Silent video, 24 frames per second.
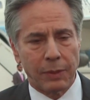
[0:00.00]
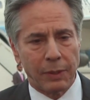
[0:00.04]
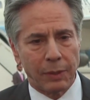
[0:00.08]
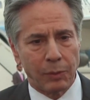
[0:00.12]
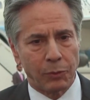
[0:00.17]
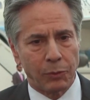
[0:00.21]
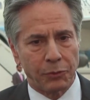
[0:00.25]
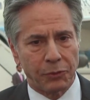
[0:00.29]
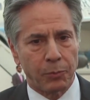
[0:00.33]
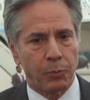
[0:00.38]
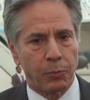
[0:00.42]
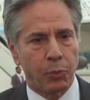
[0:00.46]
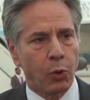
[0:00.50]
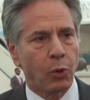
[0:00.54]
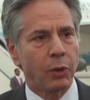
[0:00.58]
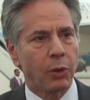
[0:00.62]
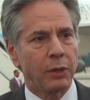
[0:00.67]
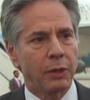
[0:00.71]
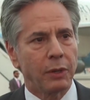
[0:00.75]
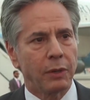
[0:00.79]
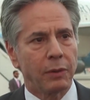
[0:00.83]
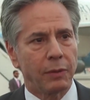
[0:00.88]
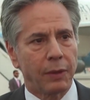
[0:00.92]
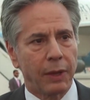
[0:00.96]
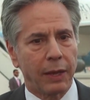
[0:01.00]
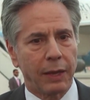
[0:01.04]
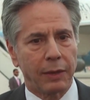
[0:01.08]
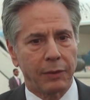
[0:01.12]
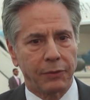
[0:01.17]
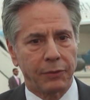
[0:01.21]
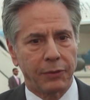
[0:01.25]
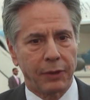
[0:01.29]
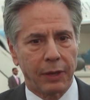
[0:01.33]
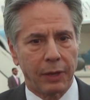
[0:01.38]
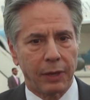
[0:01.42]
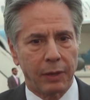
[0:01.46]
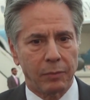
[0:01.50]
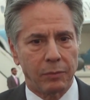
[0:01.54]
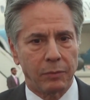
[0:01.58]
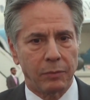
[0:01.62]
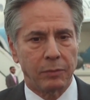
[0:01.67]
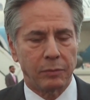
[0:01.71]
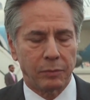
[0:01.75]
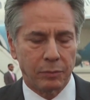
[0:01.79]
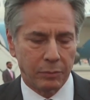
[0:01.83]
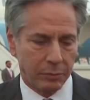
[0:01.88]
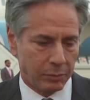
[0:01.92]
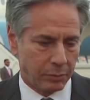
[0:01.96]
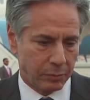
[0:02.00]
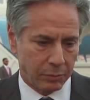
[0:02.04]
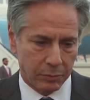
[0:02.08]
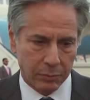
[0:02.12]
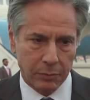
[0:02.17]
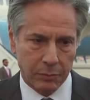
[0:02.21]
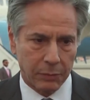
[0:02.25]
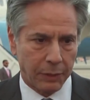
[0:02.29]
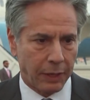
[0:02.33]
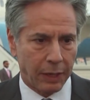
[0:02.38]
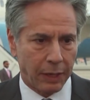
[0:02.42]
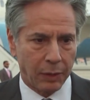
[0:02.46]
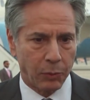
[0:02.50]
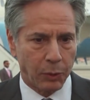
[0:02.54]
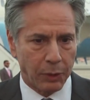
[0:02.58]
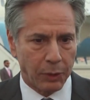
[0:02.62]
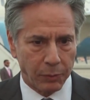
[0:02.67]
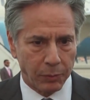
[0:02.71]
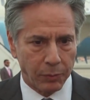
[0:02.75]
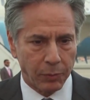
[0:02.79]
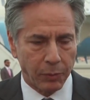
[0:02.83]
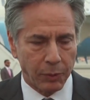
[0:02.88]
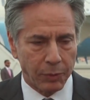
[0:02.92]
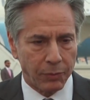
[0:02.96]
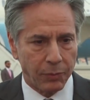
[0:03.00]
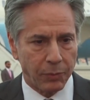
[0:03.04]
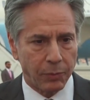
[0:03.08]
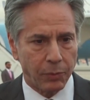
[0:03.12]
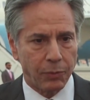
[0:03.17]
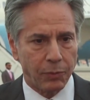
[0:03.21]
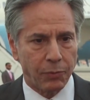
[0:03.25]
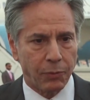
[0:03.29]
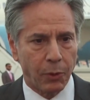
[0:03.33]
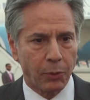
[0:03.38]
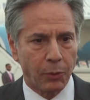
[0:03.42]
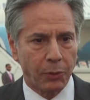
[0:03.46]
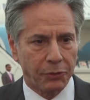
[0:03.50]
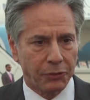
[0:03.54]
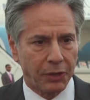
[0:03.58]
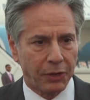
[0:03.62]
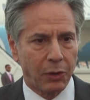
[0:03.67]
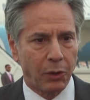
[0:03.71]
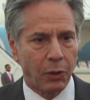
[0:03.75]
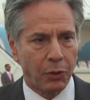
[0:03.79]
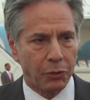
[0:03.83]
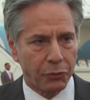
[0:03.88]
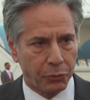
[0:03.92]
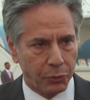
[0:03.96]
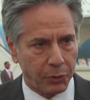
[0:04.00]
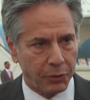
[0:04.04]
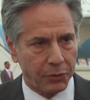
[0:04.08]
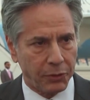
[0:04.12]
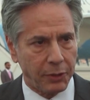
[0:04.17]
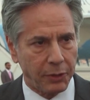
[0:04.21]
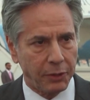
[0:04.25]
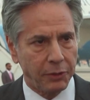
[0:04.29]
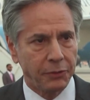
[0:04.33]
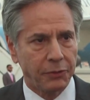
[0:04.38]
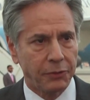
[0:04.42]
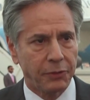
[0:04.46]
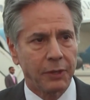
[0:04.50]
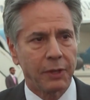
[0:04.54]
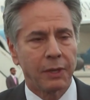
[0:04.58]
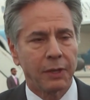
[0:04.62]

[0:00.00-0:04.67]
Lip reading: it was important that, again, we focus on all three things.